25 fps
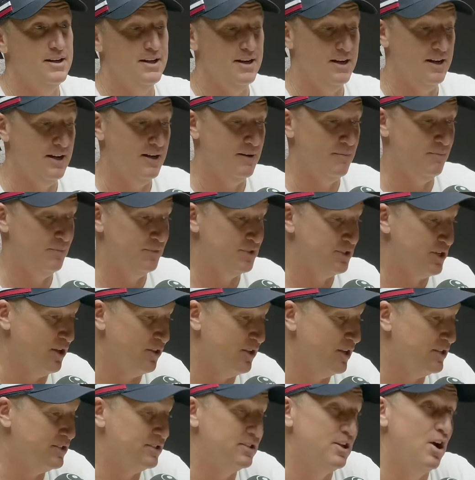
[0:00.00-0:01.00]
Um,
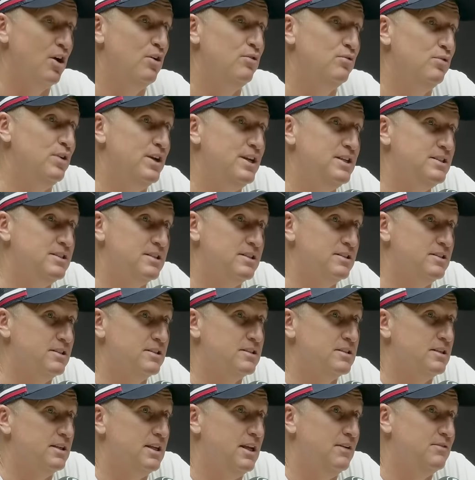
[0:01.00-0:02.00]
so there's no reason
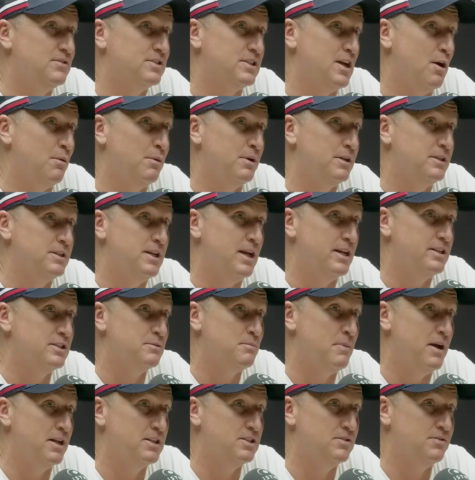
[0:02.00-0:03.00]
just to give someone a
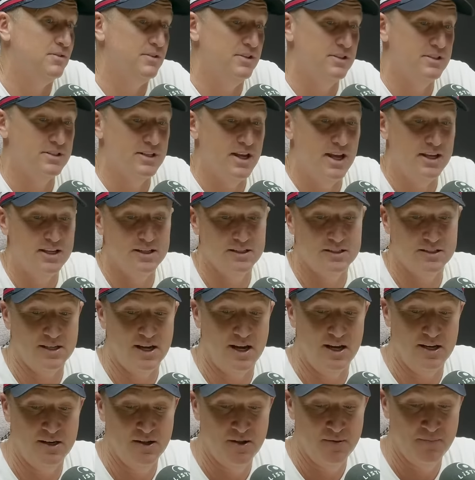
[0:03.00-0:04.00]
test match for the sake of
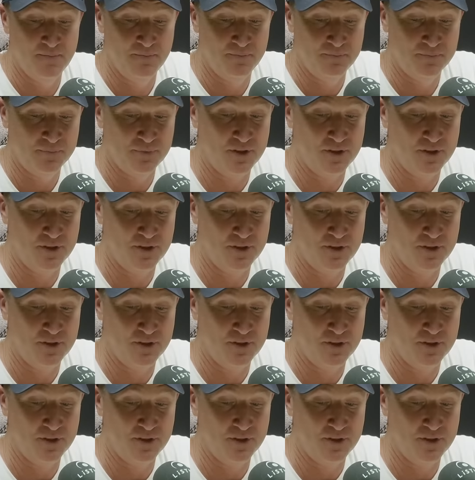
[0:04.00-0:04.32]
saying,